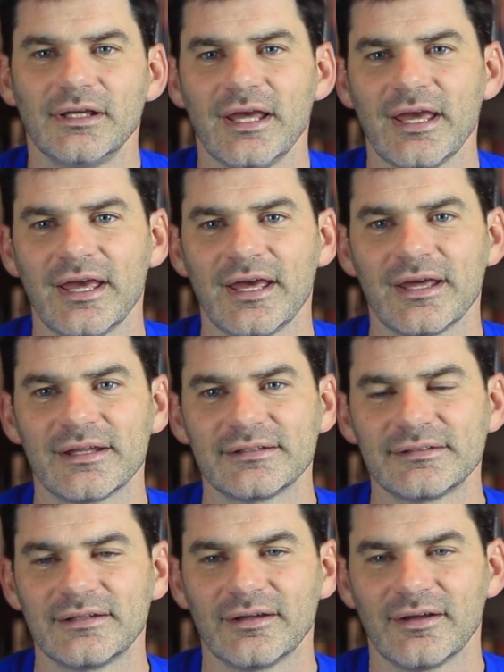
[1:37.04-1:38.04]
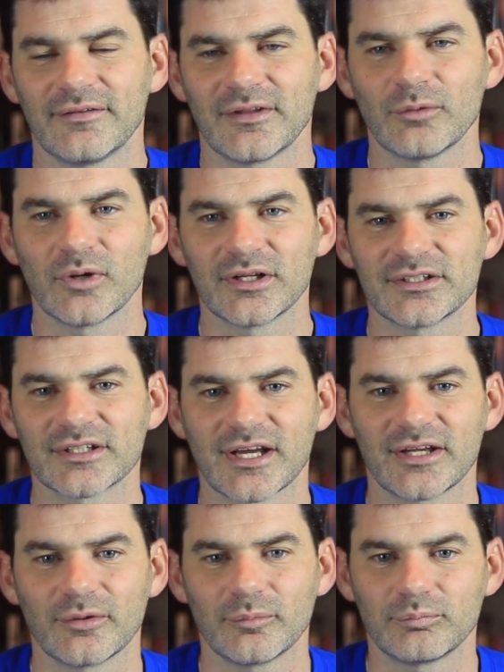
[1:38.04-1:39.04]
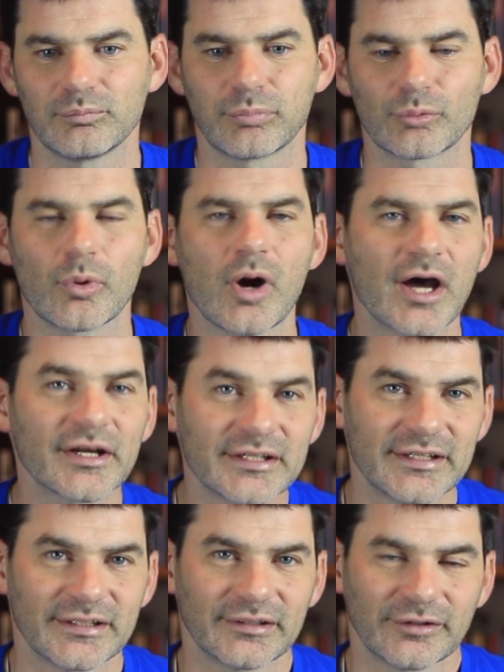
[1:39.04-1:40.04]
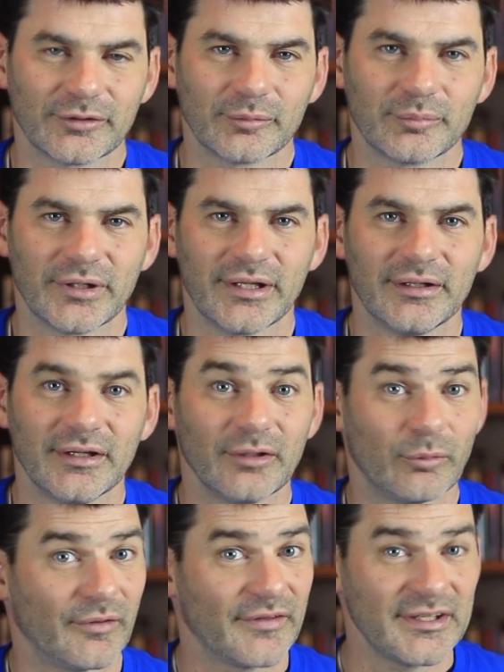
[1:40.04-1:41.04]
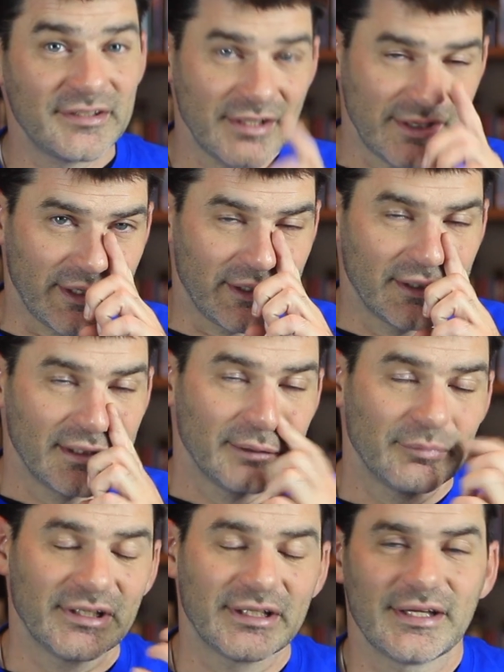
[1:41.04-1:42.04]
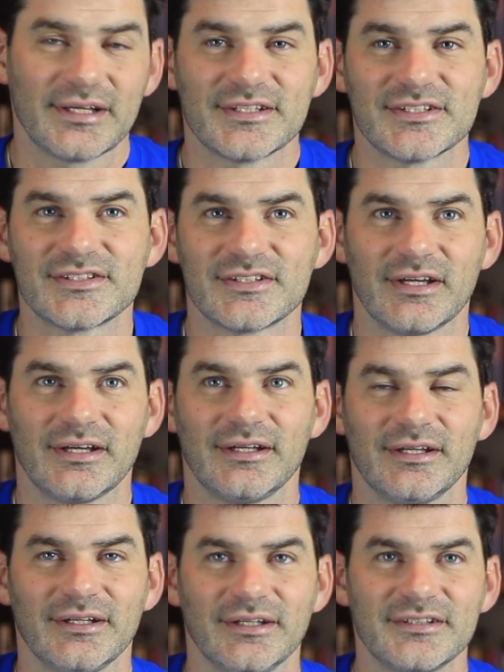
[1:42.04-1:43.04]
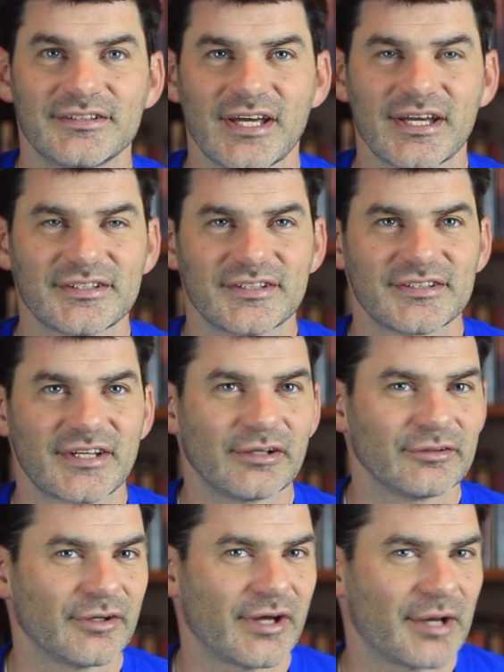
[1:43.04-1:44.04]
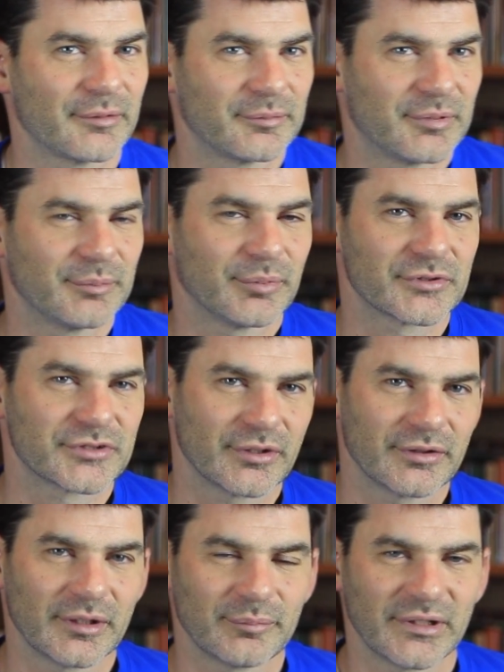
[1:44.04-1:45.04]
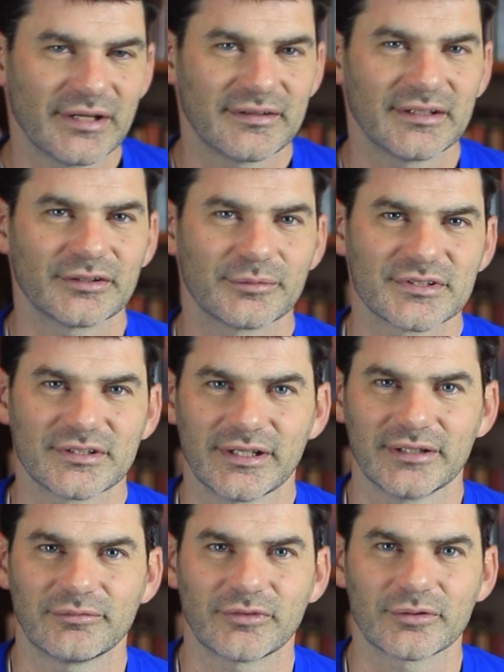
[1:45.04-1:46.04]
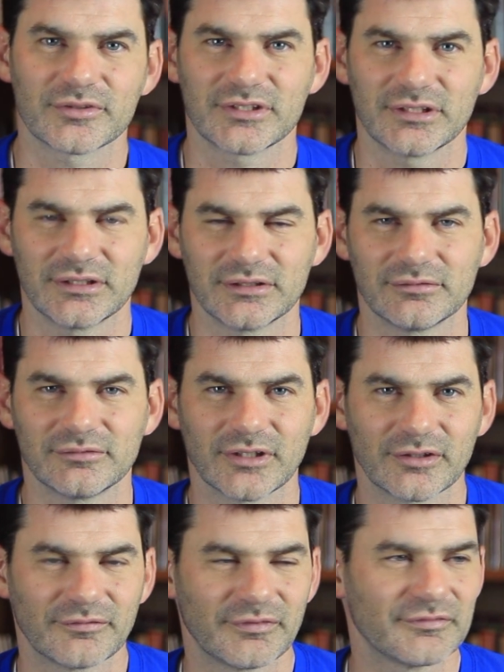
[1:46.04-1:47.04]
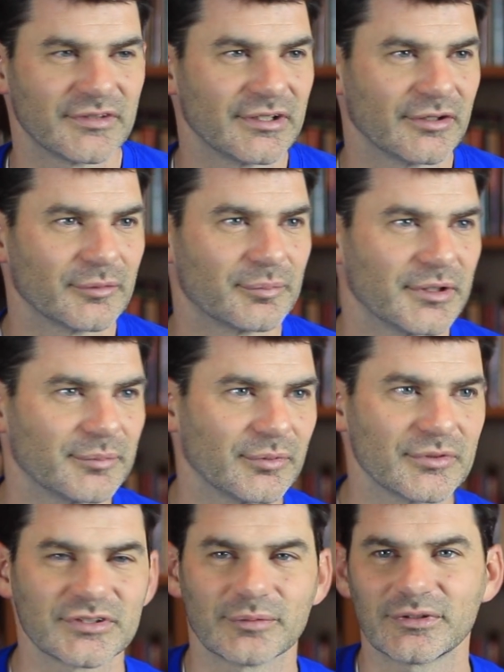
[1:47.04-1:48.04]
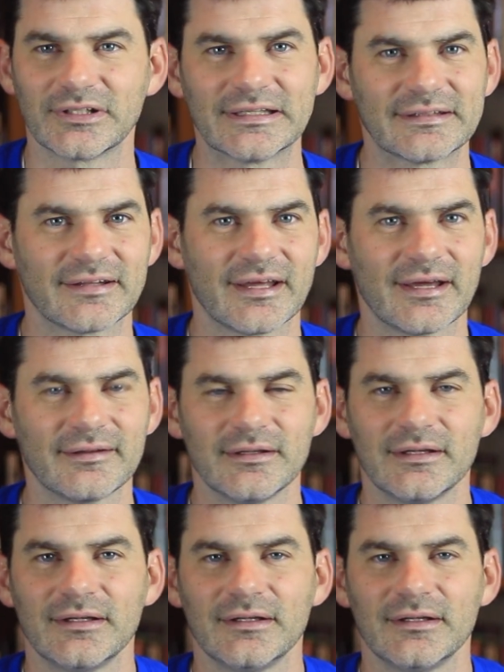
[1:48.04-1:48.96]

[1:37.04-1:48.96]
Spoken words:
And they wanted to kind of broaden it a little bit. Well, they did, because in Texas, I don't know how many people showed up, but I think there was like 1,300, 1,500 people, something like that.